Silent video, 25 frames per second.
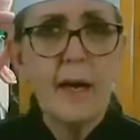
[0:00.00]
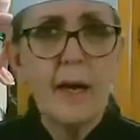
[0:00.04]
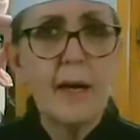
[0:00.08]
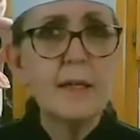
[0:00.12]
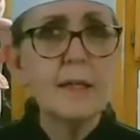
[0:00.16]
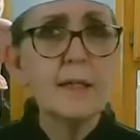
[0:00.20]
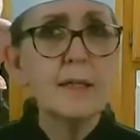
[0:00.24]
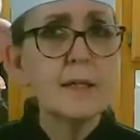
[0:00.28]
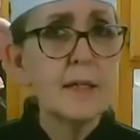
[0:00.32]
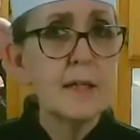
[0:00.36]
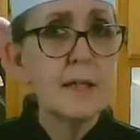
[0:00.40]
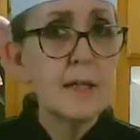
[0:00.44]

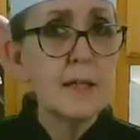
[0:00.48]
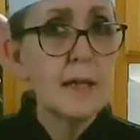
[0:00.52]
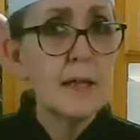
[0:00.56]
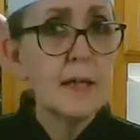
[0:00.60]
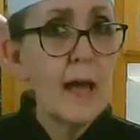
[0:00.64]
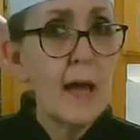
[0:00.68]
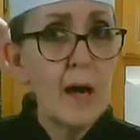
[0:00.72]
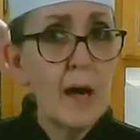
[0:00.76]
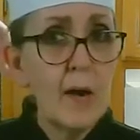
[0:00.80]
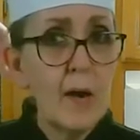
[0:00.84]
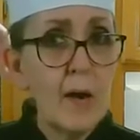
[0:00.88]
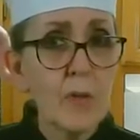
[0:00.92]
to 10
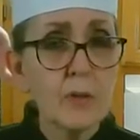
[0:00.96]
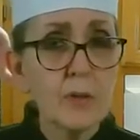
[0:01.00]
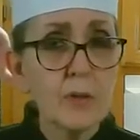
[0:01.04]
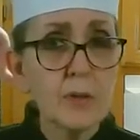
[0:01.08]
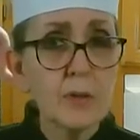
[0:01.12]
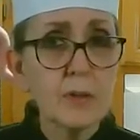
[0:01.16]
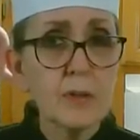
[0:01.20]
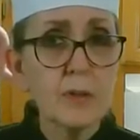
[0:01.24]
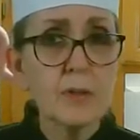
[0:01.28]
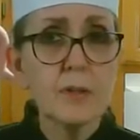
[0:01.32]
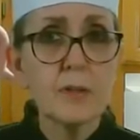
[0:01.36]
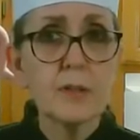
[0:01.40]

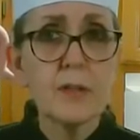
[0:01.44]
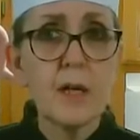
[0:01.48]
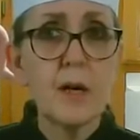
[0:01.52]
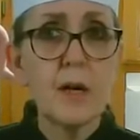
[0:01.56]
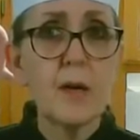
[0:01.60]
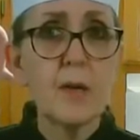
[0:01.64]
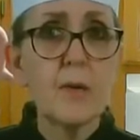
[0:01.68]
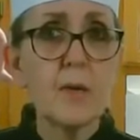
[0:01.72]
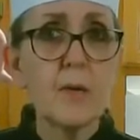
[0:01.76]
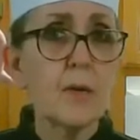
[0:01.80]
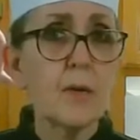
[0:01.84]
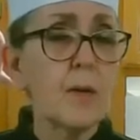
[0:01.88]
hours.
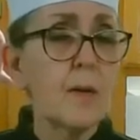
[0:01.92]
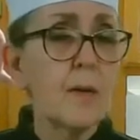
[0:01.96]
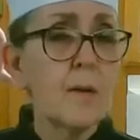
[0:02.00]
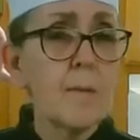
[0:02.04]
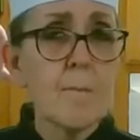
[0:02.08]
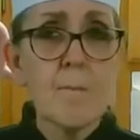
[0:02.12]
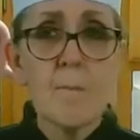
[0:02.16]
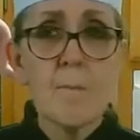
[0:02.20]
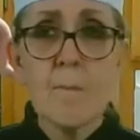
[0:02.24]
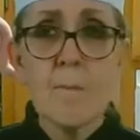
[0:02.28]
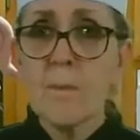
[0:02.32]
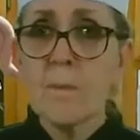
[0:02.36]
So,
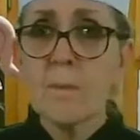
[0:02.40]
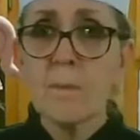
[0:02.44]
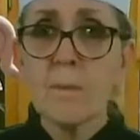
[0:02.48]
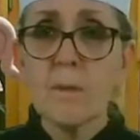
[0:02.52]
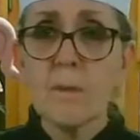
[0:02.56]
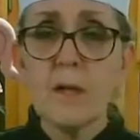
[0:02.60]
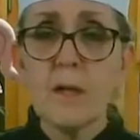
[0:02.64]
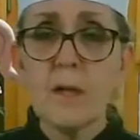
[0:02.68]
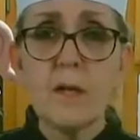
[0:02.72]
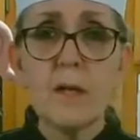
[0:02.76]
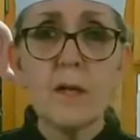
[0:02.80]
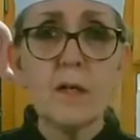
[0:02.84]

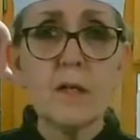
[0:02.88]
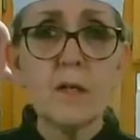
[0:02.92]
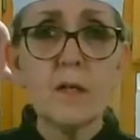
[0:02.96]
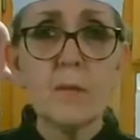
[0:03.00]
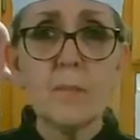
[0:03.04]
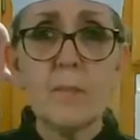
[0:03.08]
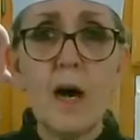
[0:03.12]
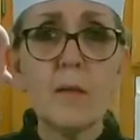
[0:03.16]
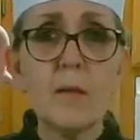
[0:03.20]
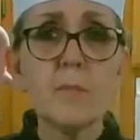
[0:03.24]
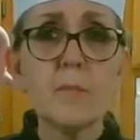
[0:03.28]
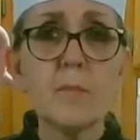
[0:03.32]
you know, you
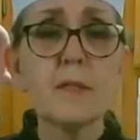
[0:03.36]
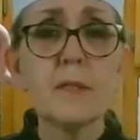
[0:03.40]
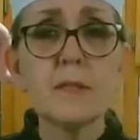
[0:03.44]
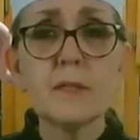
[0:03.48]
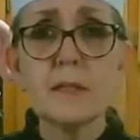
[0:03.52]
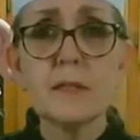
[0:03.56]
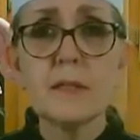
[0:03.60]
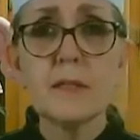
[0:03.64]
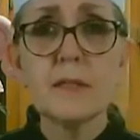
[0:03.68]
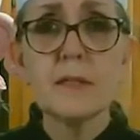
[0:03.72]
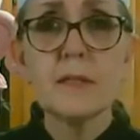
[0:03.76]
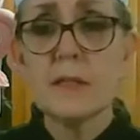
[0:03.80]
pop this
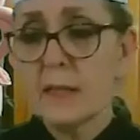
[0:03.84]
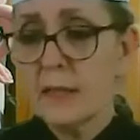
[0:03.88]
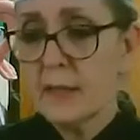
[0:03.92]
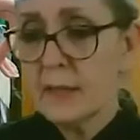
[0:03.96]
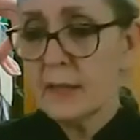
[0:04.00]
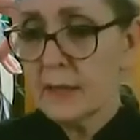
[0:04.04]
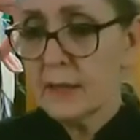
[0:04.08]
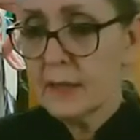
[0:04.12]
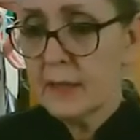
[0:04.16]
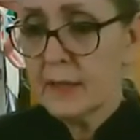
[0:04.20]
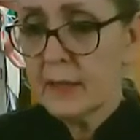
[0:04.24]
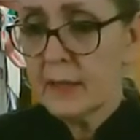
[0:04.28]
in
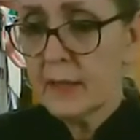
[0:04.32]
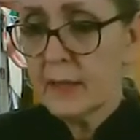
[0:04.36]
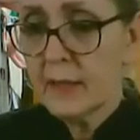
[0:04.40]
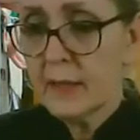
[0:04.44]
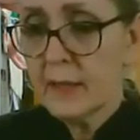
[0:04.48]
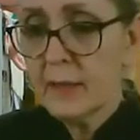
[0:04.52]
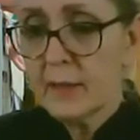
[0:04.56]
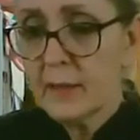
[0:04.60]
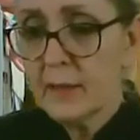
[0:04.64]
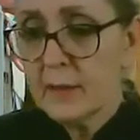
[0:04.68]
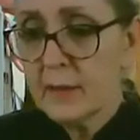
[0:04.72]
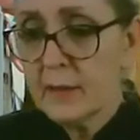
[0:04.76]

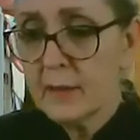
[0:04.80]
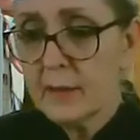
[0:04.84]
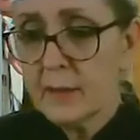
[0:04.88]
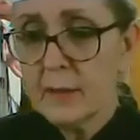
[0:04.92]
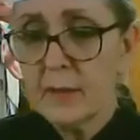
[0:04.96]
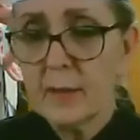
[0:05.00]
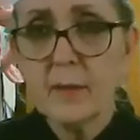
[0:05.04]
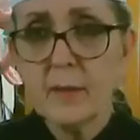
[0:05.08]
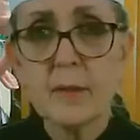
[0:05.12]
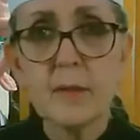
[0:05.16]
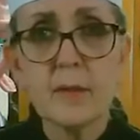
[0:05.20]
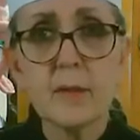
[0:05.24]
the,
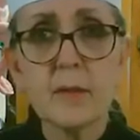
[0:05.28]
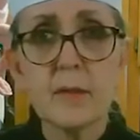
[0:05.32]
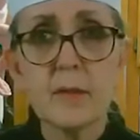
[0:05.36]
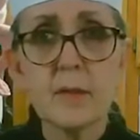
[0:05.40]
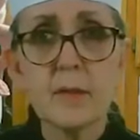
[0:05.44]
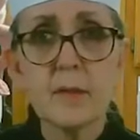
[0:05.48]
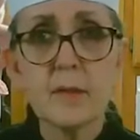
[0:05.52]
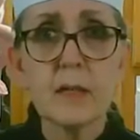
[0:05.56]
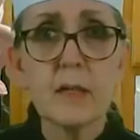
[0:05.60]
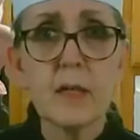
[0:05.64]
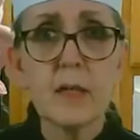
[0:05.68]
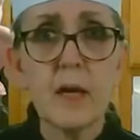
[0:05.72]

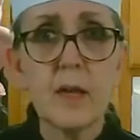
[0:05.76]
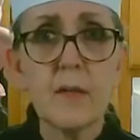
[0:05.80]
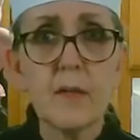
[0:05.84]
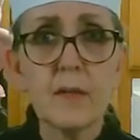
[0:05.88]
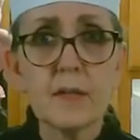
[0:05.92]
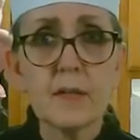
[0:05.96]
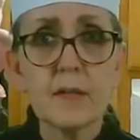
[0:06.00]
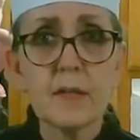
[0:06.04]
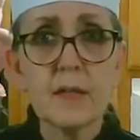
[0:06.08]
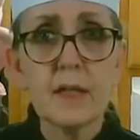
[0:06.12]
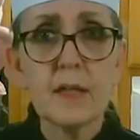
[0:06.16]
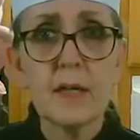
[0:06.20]
get all
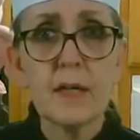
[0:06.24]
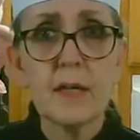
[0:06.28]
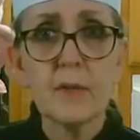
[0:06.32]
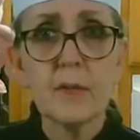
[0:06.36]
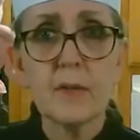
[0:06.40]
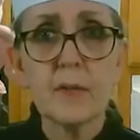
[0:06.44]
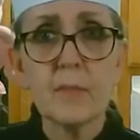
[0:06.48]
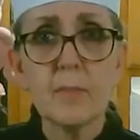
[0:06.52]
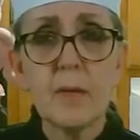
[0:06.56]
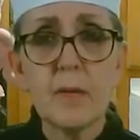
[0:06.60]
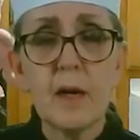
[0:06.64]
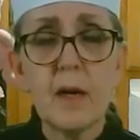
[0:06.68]
this together in
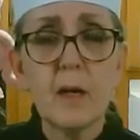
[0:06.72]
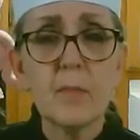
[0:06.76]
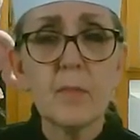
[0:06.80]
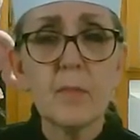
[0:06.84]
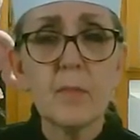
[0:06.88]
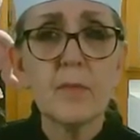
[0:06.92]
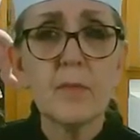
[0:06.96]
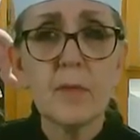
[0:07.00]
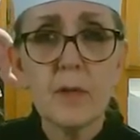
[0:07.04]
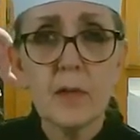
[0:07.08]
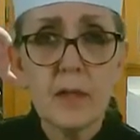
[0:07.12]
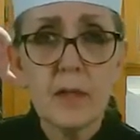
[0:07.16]
the pot
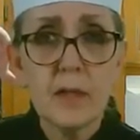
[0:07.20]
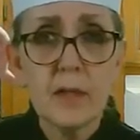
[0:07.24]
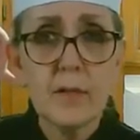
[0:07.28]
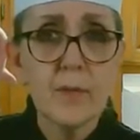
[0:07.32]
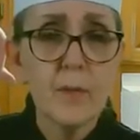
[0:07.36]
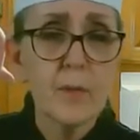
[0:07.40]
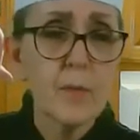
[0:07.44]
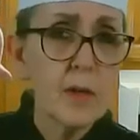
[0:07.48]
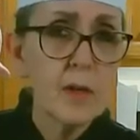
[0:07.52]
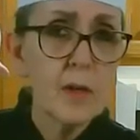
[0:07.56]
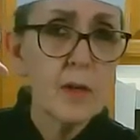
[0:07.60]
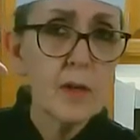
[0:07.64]
before you leave for
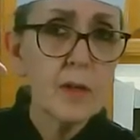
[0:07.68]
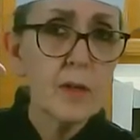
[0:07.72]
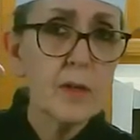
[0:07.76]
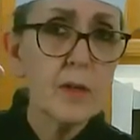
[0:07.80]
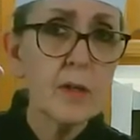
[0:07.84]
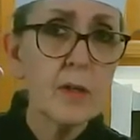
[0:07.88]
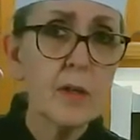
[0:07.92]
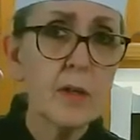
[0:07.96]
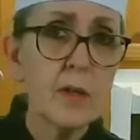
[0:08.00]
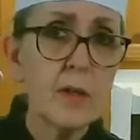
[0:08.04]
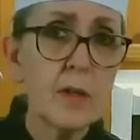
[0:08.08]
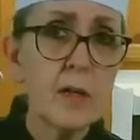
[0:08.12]
work,
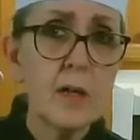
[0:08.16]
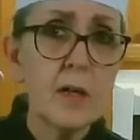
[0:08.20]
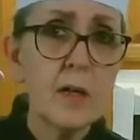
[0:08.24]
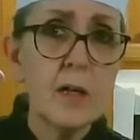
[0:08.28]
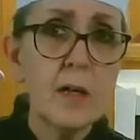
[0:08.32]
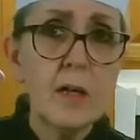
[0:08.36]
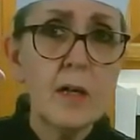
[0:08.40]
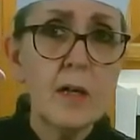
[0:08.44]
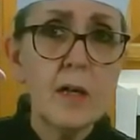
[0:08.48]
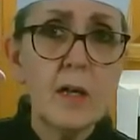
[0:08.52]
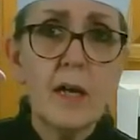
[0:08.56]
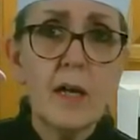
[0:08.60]

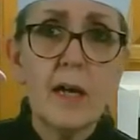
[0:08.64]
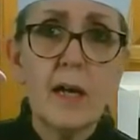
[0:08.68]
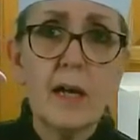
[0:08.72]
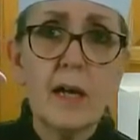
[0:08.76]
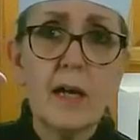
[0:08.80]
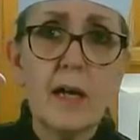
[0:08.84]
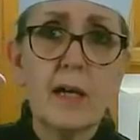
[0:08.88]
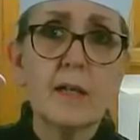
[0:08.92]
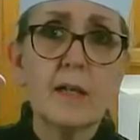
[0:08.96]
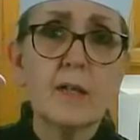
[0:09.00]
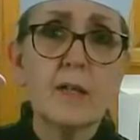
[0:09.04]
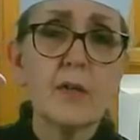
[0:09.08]

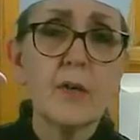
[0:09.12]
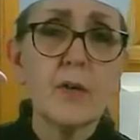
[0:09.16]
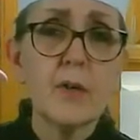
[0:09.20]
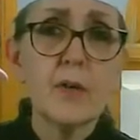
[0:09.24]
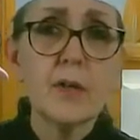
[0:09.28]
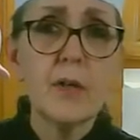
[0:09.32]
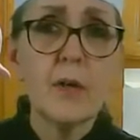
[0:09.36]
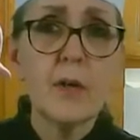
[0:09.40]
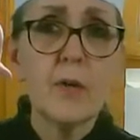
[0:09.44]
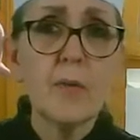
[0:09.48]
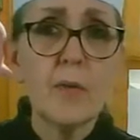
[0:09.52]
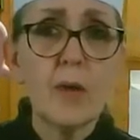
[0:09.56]
and turn
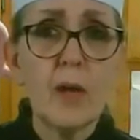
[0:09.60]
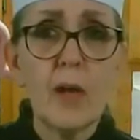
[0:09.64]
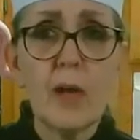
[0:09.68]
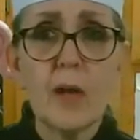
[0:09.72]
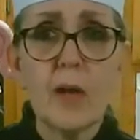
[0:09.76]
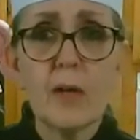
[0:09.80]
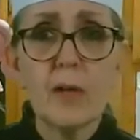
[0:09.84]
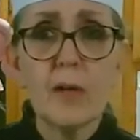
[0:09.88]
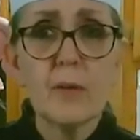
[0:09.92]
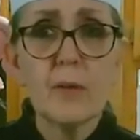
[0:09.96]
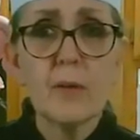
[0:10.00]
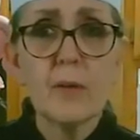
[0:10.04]
it on
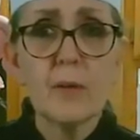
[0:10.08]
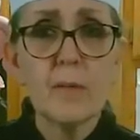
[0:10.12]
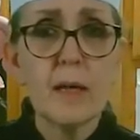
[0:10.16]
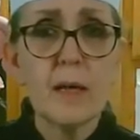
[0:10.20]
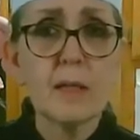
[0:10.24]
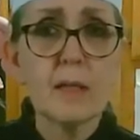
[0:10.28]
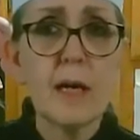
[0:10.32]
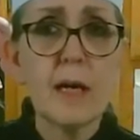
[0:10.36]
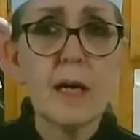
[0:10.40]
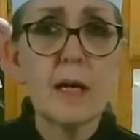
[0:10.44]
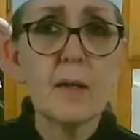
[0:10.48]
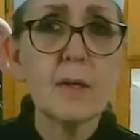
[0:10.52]
low, and by the
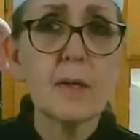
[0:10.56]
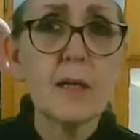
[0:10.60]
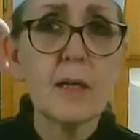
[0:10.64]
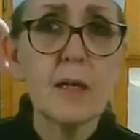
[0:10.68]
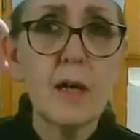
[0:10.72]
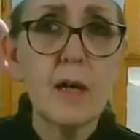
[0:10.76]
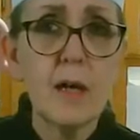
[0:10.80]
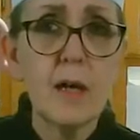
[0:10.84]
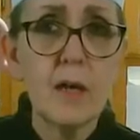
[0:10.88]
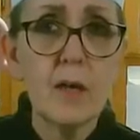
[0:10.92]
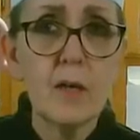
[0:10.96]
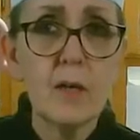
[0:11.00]
time you get
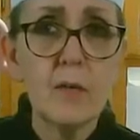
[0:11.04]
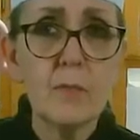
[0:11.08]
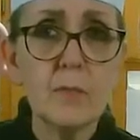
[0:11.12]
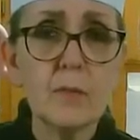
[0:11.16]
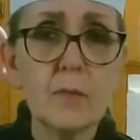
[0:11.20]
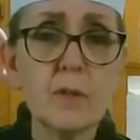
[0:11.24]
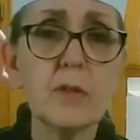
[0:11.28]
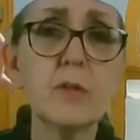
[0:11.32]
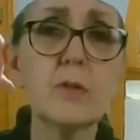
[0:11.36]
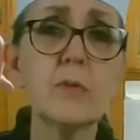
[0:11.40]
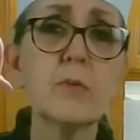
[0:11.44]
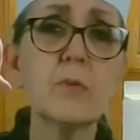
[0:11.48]
home,
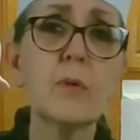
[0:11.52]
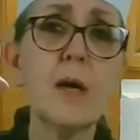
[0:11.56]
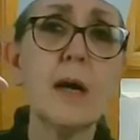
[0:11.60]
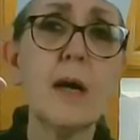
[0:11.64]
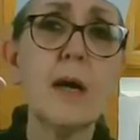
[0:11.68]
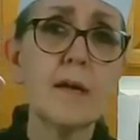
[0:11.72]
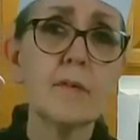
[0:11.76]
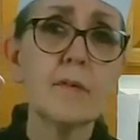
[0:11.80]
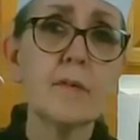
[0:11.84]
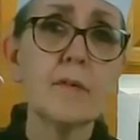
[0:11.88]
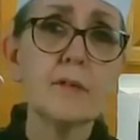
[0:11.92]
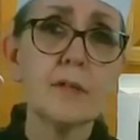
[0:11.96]
you
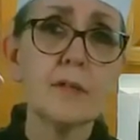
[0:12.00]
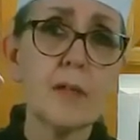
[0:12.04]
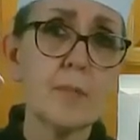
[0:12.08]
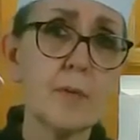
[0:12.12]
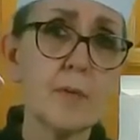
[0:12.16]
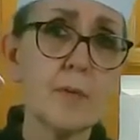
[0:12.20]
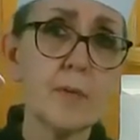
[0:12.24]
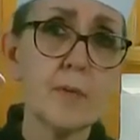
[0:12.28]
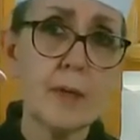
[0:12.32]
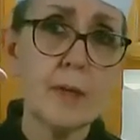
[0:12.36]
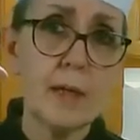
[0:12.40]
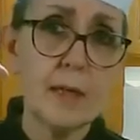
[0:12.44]
have supper
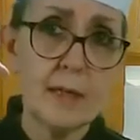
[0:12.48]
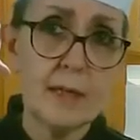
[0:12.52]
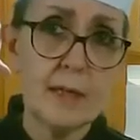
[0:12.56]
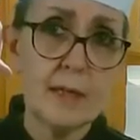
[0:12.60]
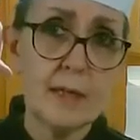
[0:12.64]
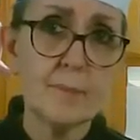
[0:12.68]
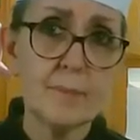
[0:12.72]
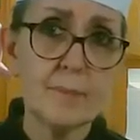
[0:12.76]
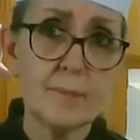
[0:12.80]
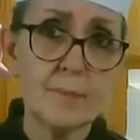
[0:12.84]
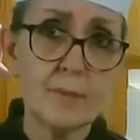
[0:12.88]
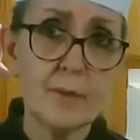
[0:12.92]
ready.
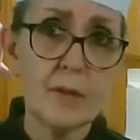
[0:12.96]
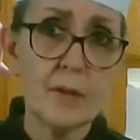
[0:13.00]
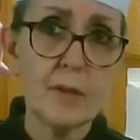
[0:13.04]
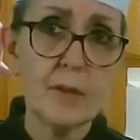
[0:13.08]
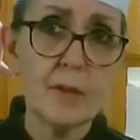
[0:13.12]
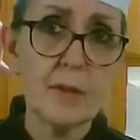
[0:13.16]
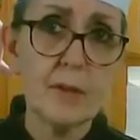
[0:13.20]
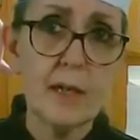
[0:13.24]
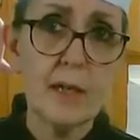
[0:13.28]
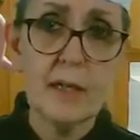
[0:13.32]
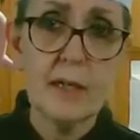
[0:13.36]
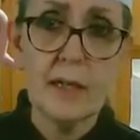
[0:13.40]

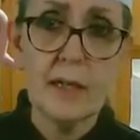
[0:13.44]
Okay,